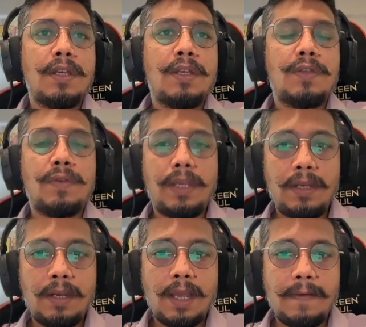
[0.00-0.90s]
So
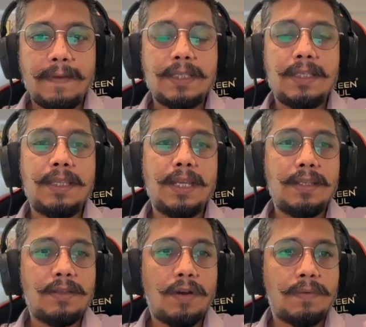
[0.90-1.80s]
in FSC there
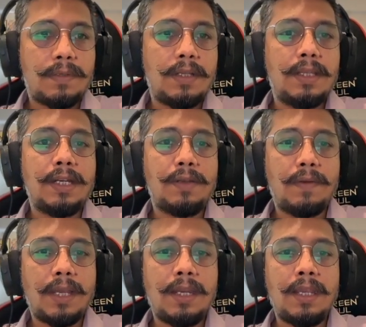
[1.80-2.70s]
is an option that you
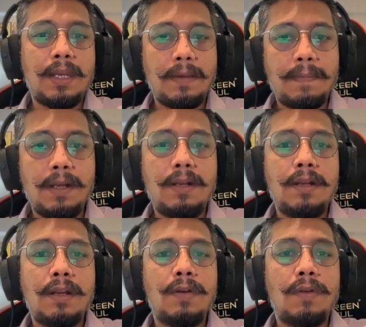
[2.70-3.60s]
can enable
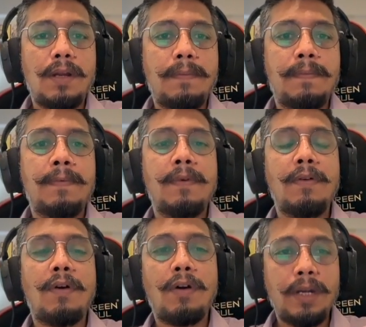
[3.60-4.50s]
rollup
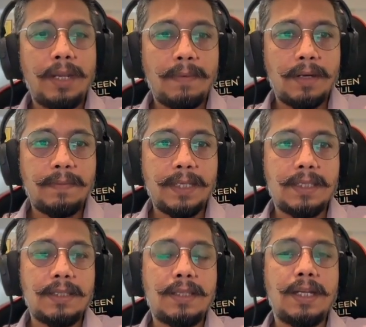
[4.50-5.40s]
on demand
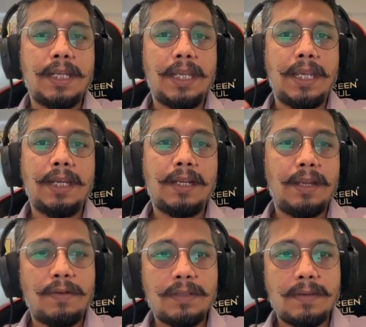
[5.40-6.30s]
basis, that he can
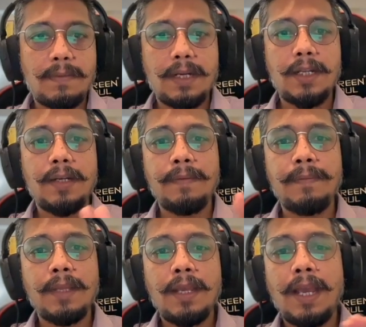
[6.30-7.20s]
click on some button
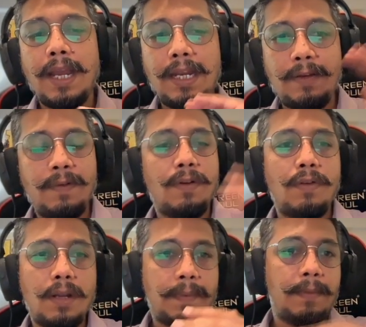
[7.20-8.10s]
and it will
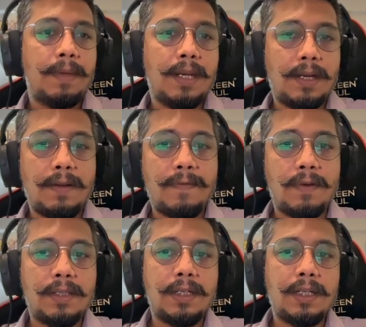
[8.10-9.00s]
roll up immediately
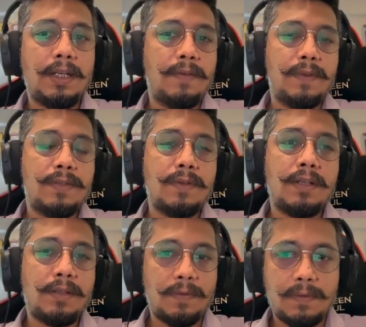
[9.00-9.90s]
for that individual
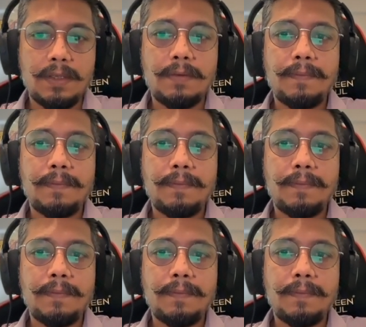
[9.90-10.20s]
user.